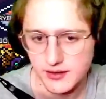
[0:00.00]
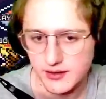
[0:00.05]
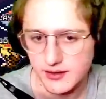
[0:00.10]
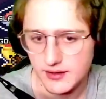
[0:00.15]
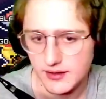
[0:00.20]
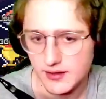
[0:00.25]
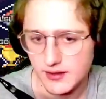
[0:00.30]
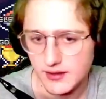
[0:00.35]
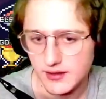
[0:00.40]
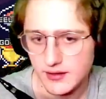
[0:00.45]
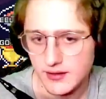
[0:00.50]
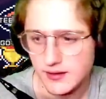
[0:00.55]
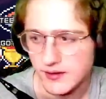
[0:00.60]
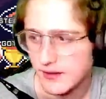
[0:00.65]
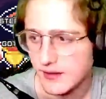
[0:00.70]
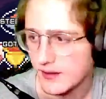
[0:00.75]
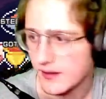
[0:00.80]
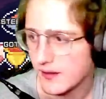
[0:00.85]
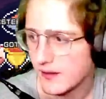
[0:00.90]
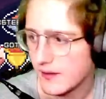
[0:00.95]

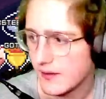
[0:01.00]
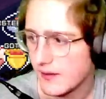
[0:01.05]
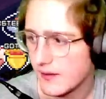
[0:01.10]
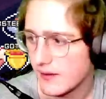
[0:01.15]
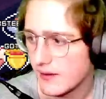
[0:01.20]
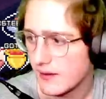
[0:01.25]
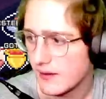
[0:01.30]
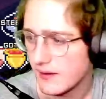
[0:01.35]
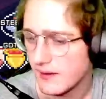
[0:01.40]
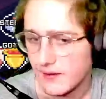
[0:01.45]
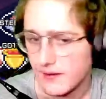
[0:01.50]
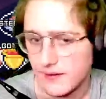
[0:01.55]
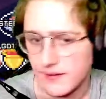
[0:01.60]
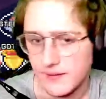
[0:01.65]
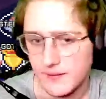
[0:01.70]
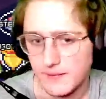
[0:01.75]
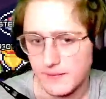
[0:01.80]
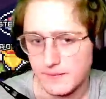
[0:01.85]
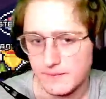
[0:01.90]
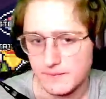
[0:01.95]

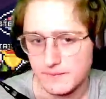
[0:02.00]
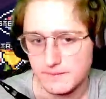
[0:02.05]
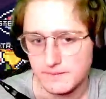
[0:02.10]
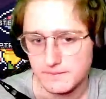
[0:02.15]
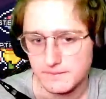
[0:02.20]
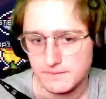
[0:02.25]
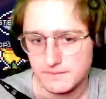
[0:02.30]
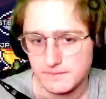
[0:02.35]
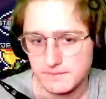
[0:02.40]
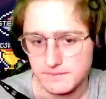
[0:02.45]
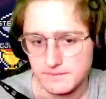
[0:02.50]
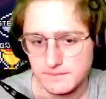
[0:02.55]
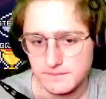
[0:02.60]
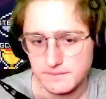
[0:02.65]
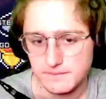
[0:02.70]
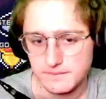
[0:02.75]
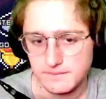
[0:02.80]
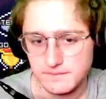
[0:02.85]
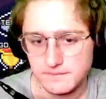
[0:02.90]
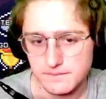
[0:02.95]

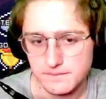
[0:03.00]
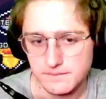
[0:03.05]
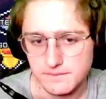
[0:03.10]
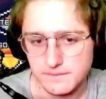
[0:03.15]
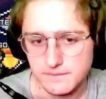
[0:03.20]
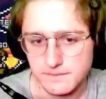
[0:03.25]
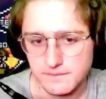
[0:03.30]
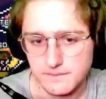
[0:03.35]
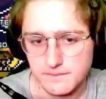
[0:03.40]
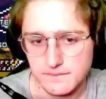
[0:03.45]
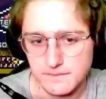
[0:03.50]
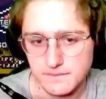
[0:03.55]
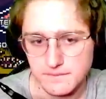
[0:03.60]
Nothing is said.